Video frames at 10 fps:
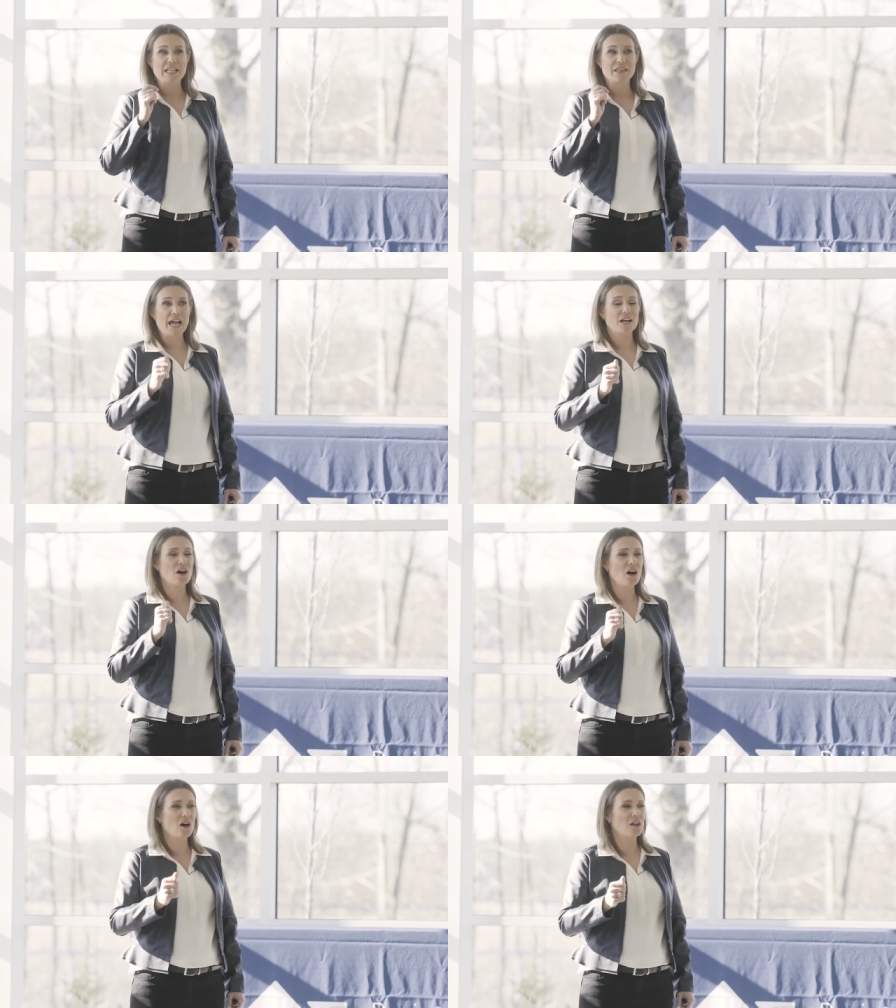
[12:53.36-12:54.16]
that
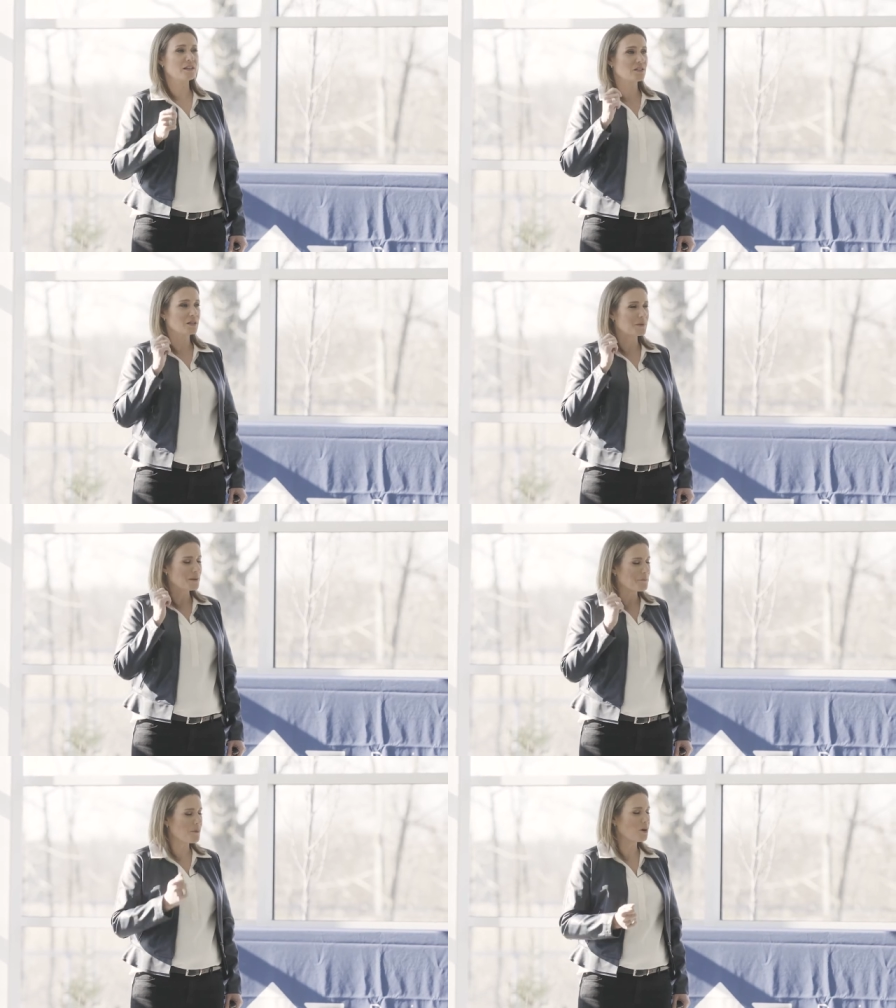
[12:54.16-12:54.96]
call is gonna be
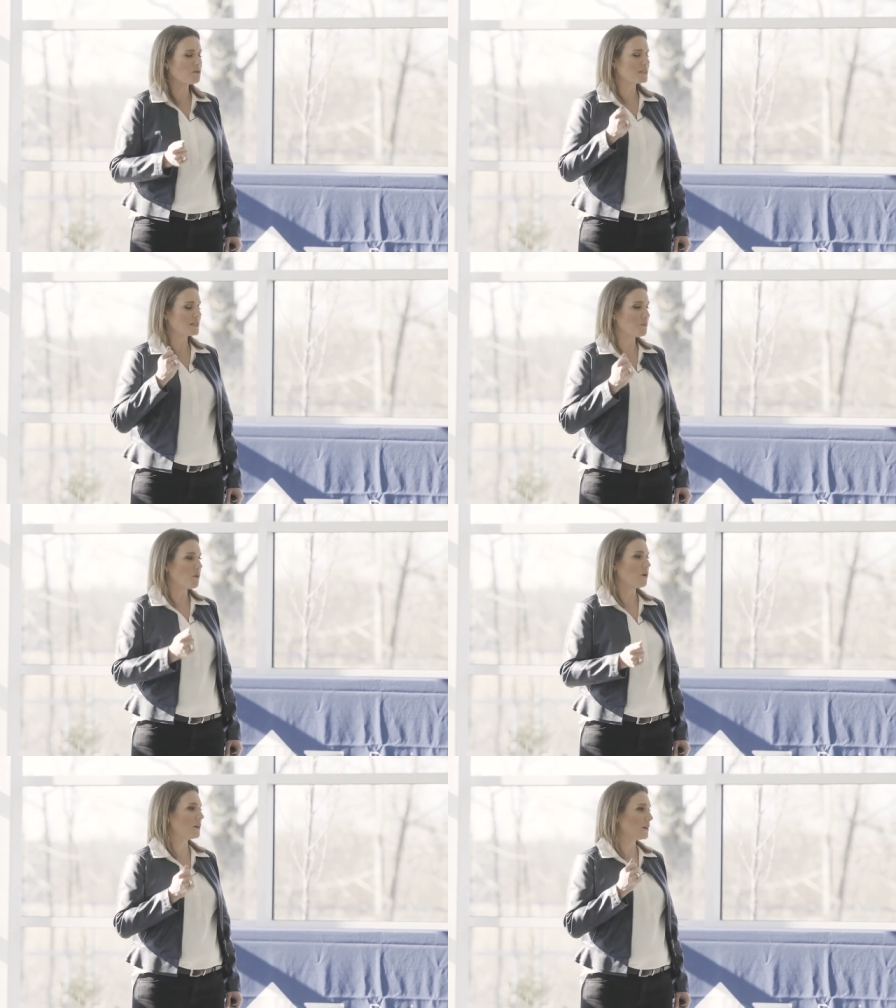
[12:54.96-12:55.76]
the most
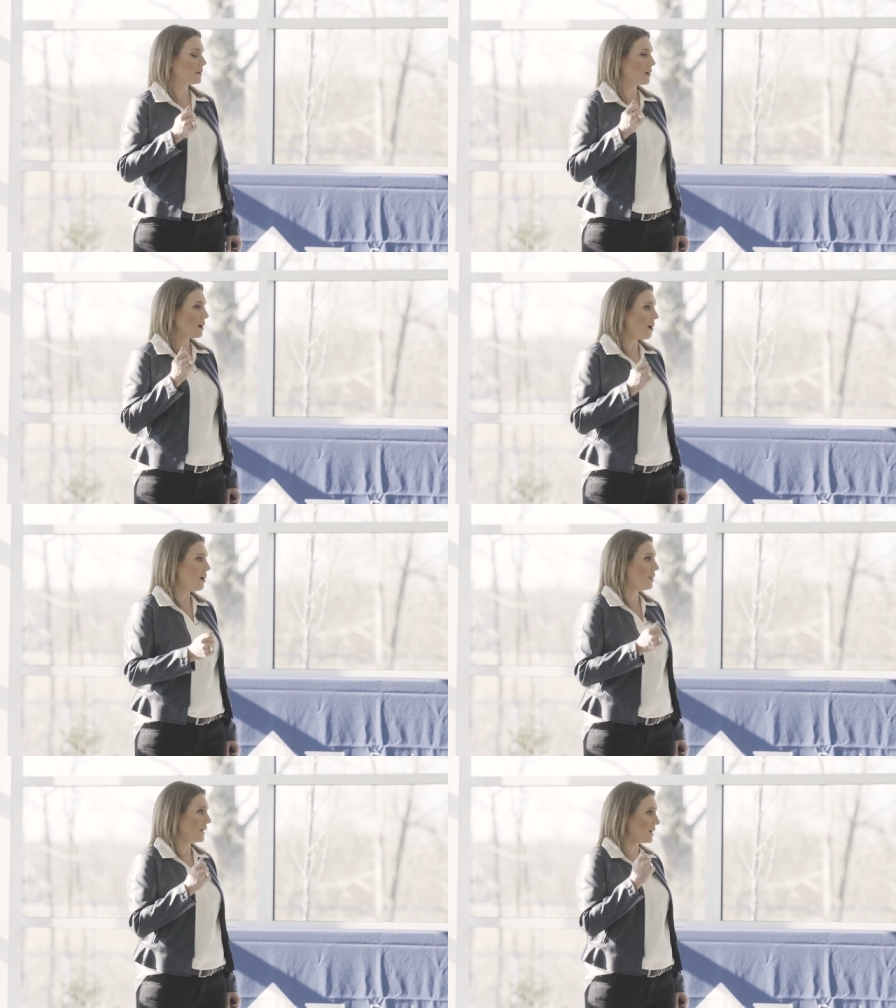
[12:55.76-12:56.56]
important
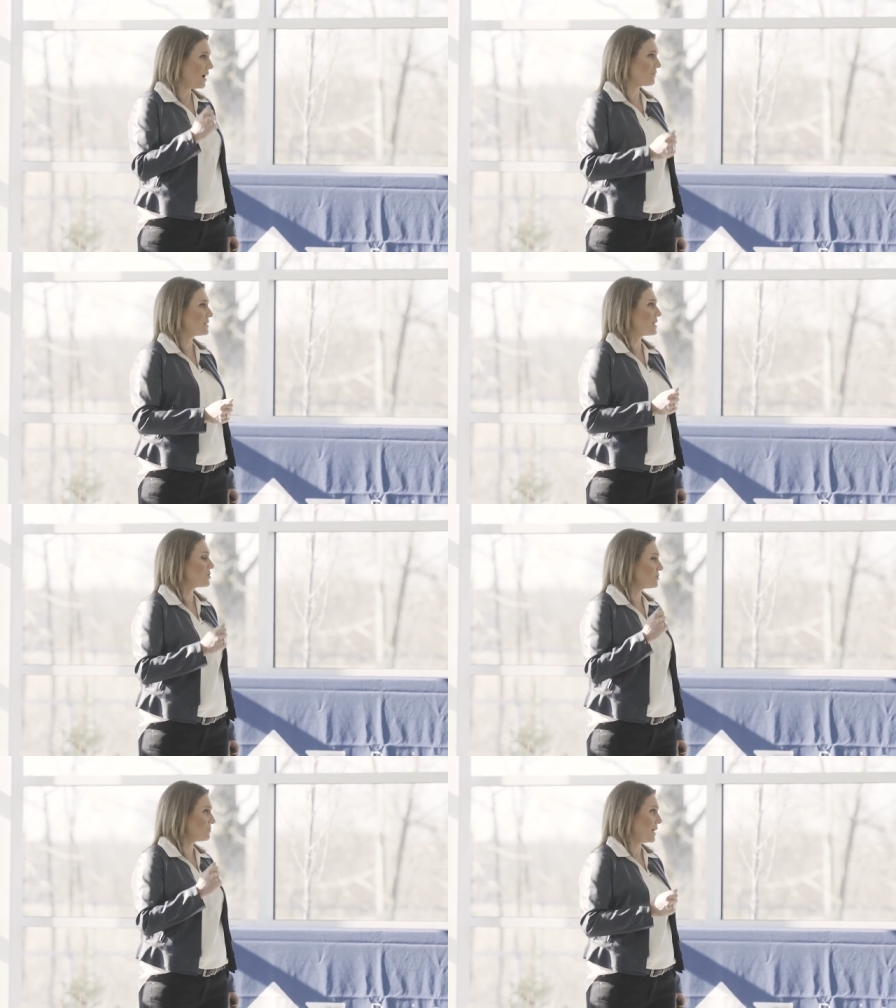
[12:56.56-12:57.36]
call and
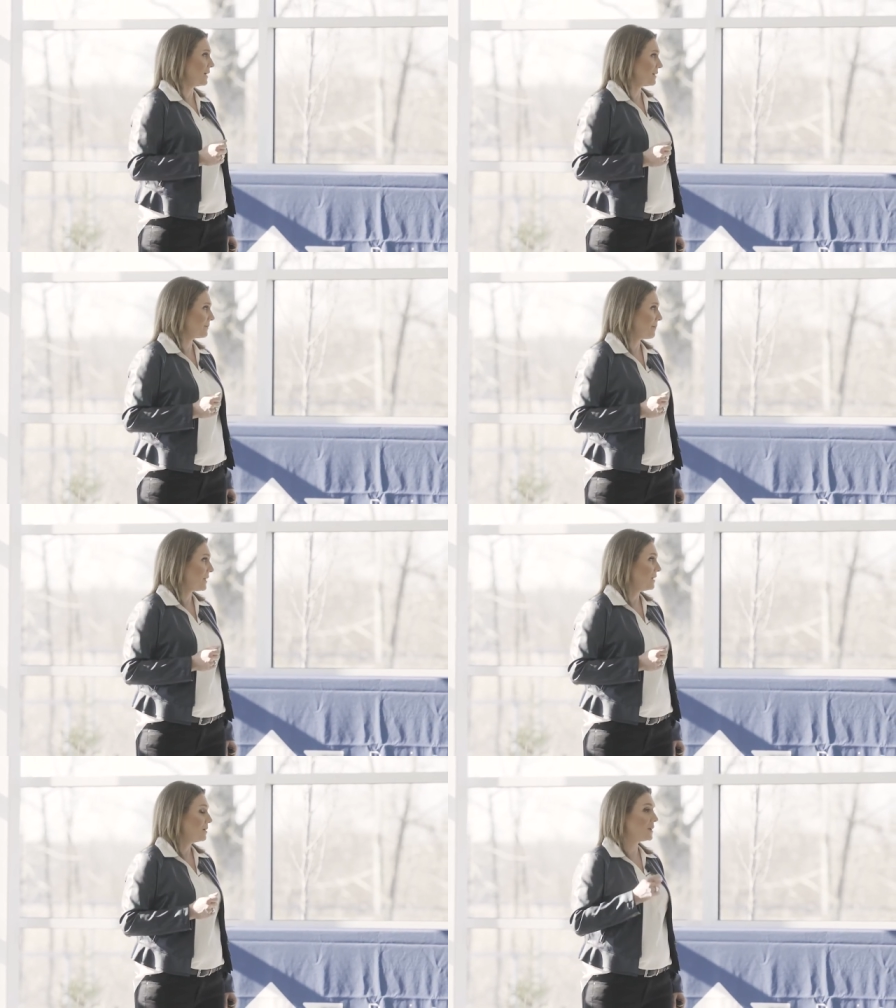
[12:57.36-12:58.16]
conversation you make
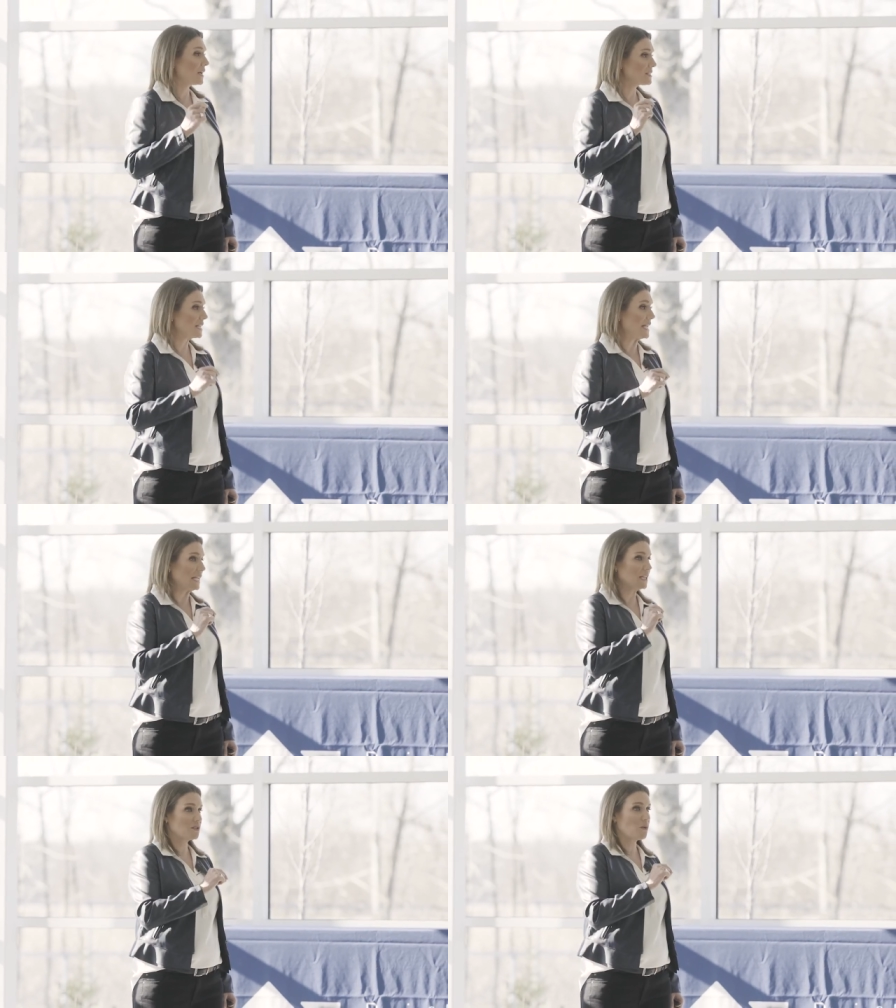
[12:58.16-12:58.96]
because
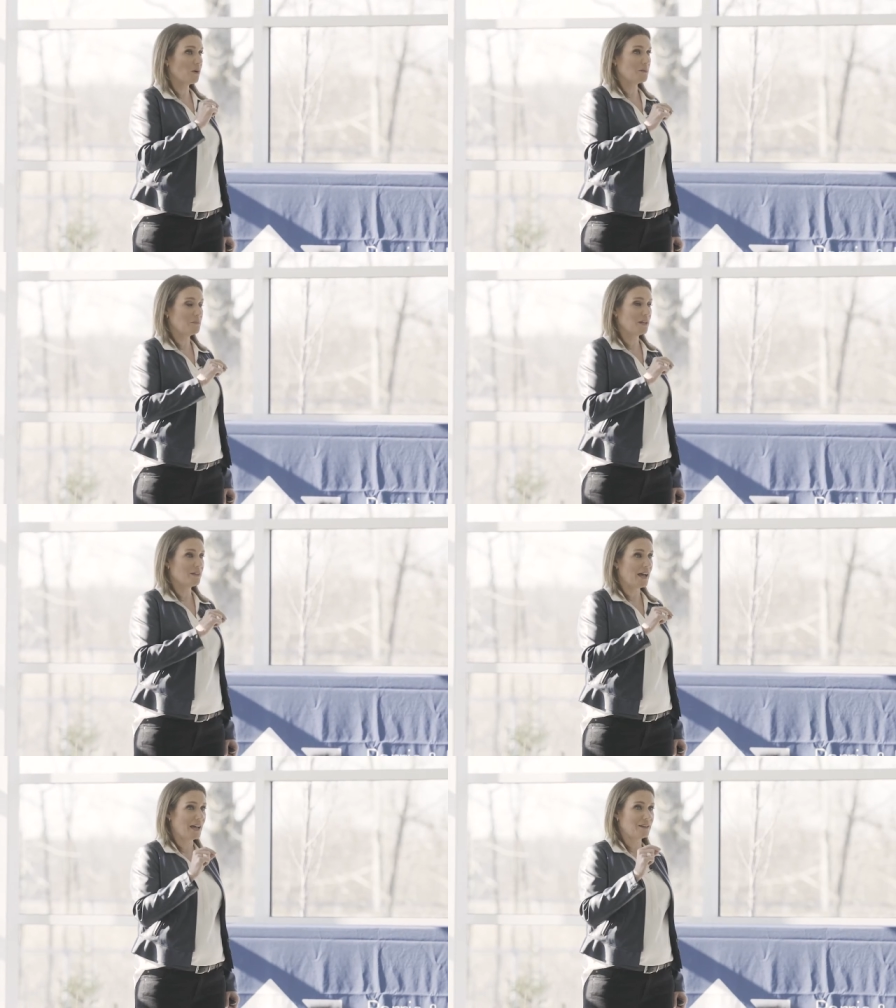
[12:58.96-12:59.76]
it is going to be
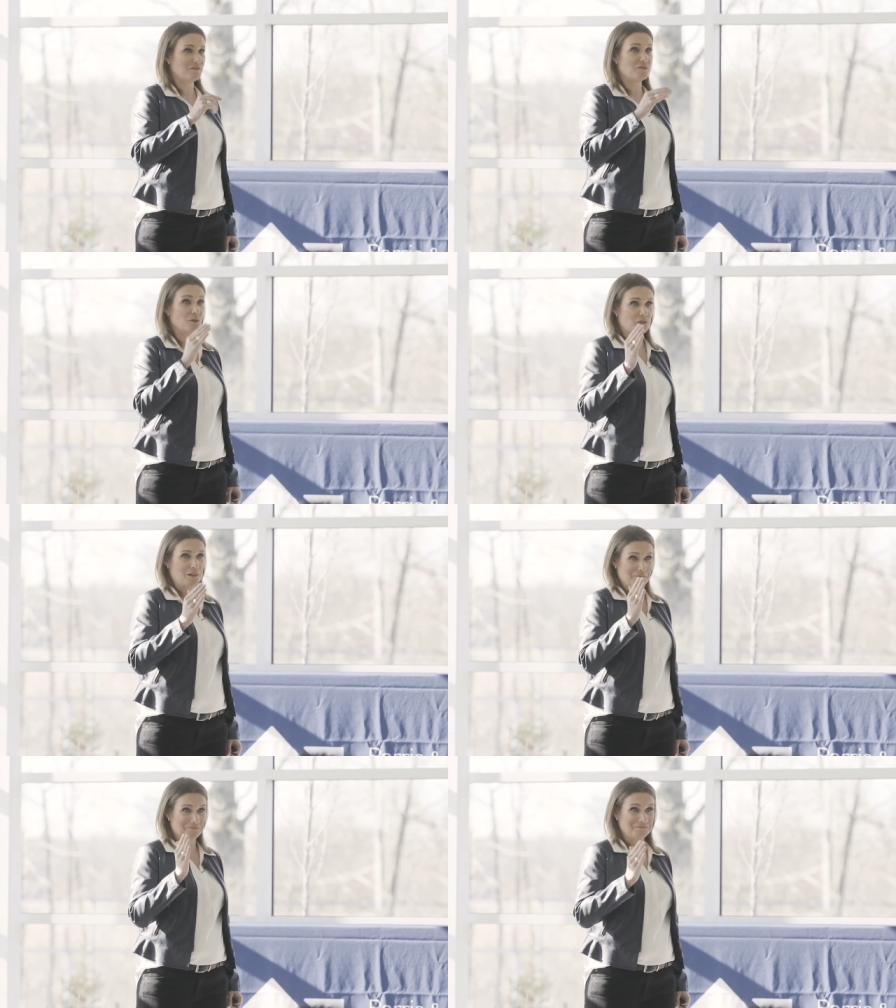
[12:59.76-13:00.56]
that
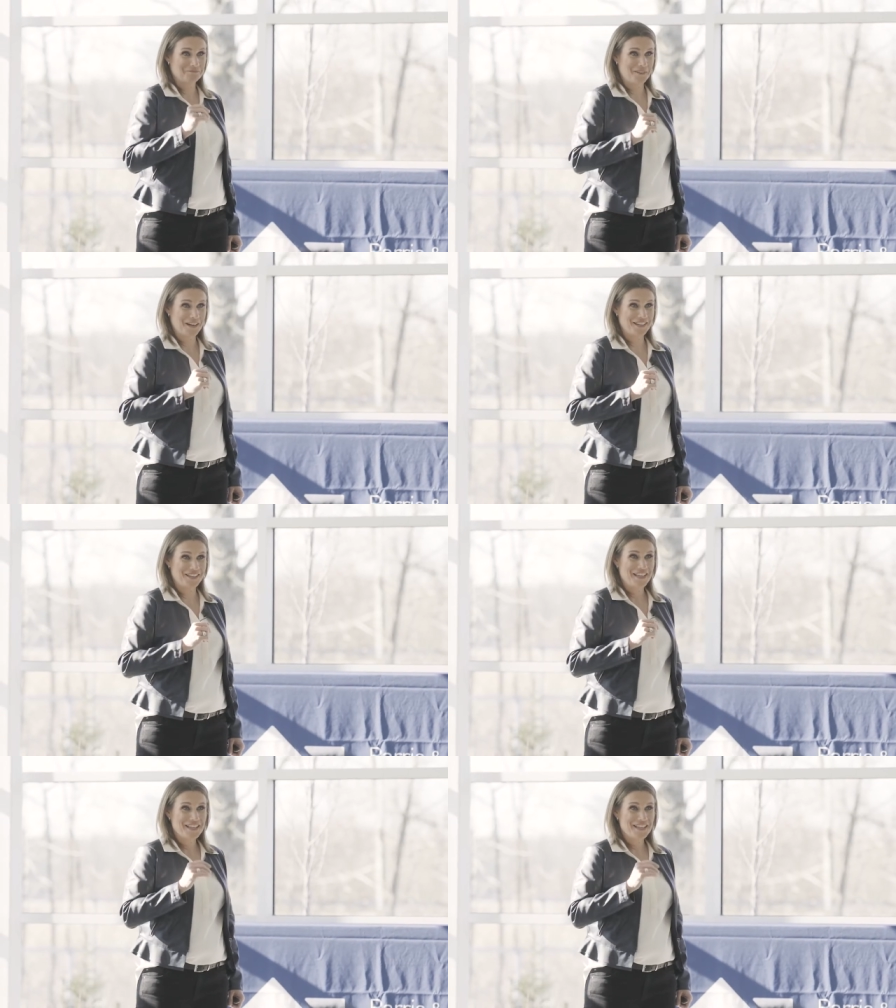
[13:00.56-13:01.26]
fulcrum, right?